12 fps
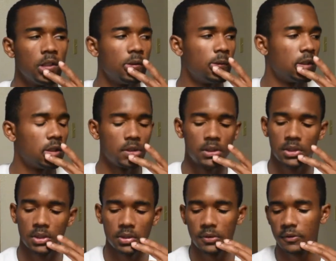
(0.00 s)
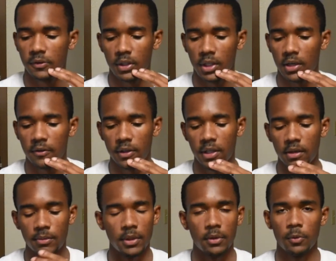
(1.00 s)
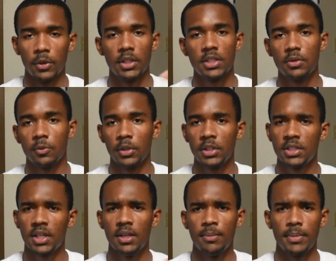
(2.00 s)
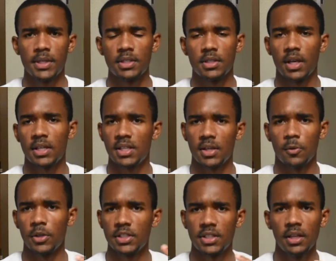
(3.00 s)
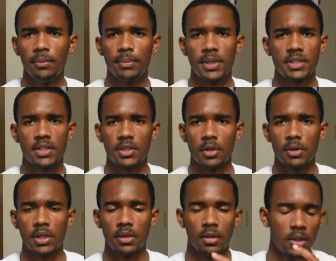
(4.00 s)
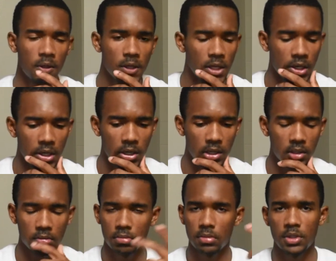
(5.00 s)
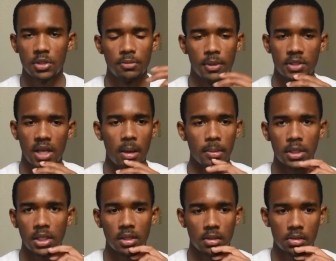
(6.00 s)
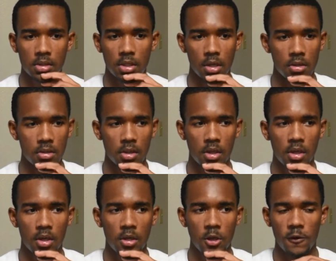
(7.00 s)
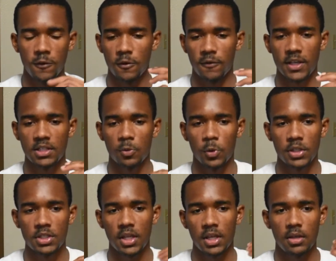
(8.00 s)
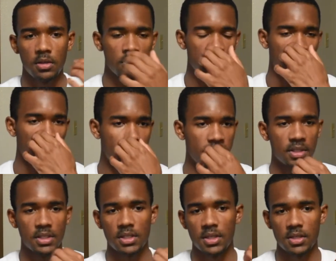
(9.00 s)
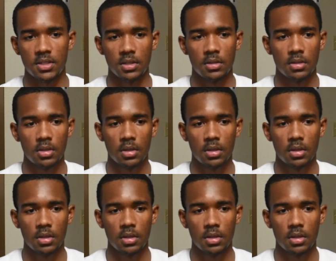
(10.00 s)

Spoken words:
what else? Fuck, I forget. But real estate and business. I say real estate and business owning, 2 most common things. So if you invest in real estate, you start businesses, and